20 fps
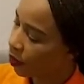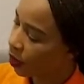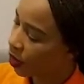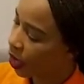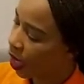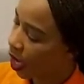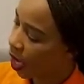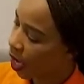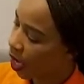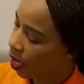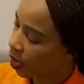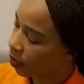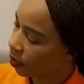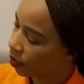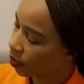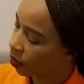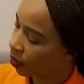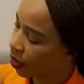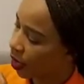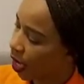down,
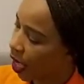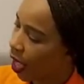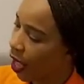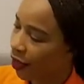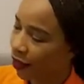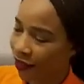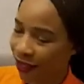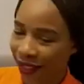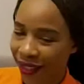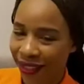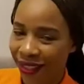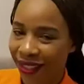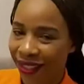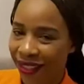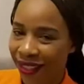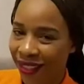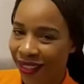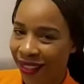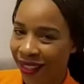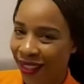out.
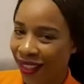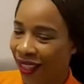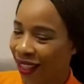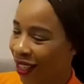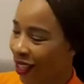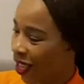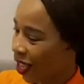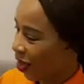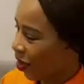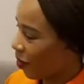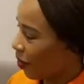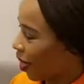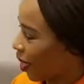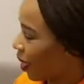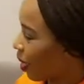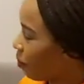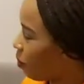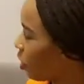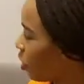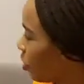All right,
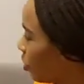let me